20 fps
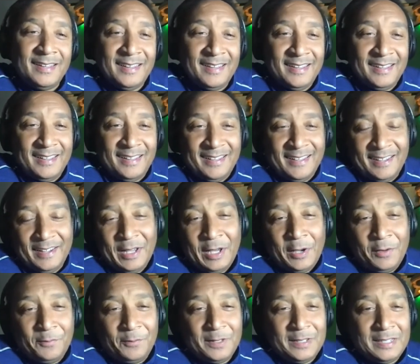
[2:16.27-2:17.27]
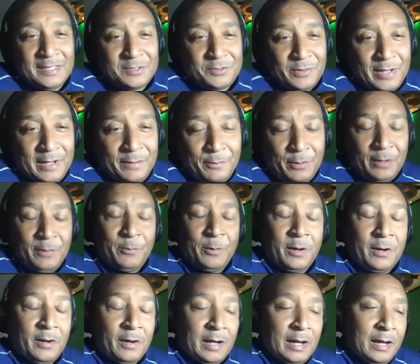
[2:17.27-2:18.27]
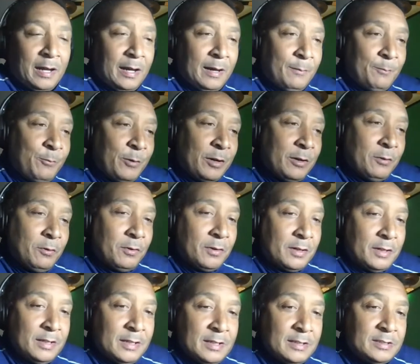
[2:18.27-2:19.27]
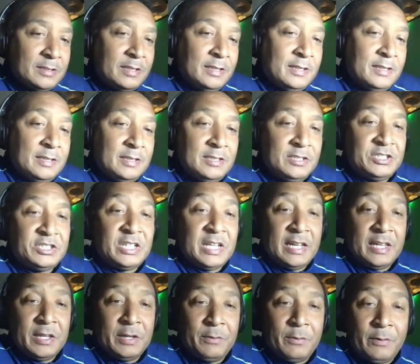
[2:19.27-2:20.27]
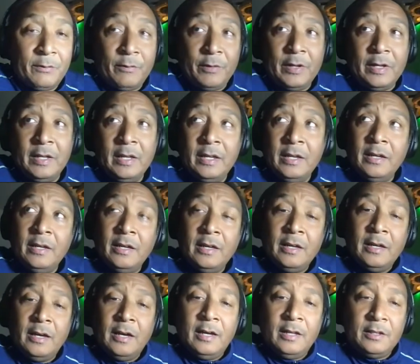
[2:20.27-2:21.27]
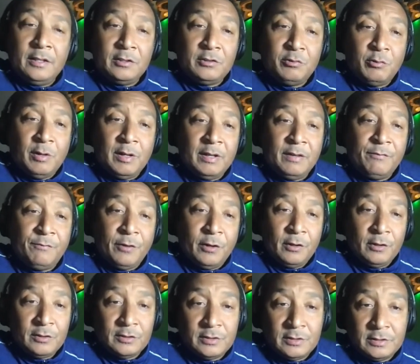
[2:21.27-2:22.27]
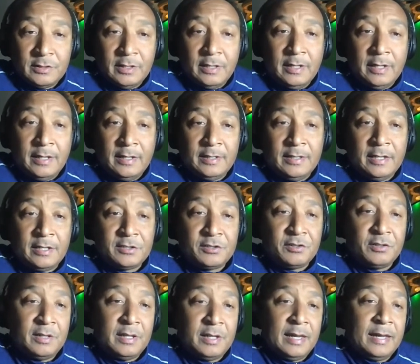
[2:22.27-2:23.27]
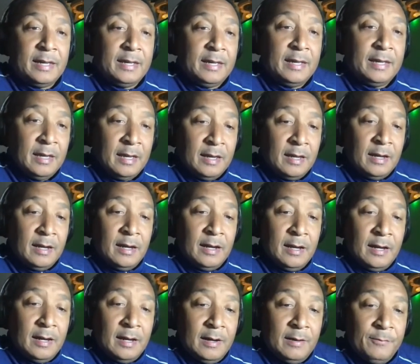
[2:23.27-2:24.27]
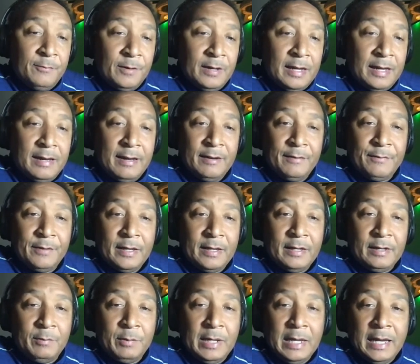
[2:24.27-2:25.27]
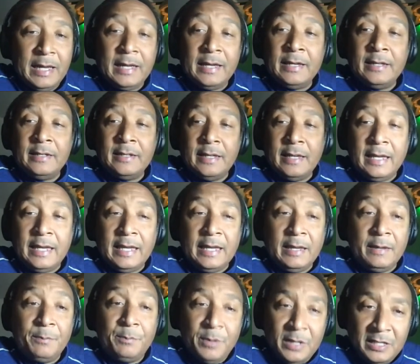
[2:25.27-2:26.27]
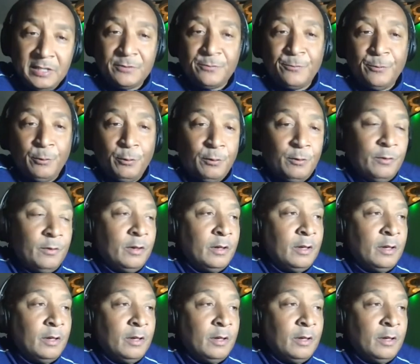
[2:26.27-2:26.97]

Well, that's right. We're recording this. It is January the 21st. Yesterday, we had a peaceful